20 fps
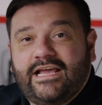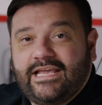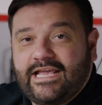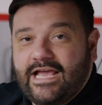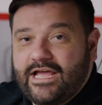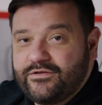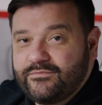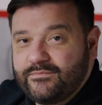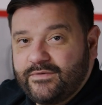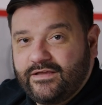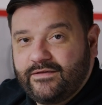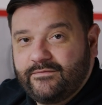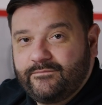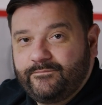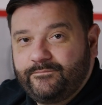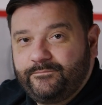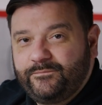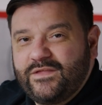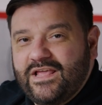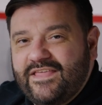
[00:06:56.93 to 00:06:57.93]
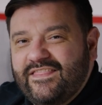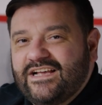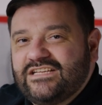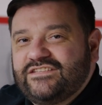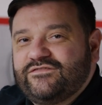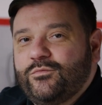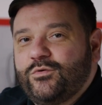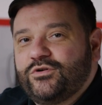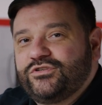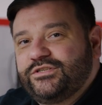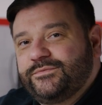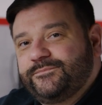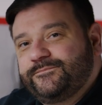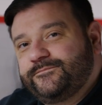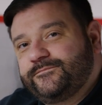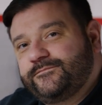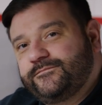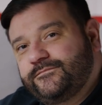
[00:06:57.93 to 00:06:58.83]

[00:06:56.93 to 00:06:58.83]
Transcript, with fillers: Academy. Thanks for watching.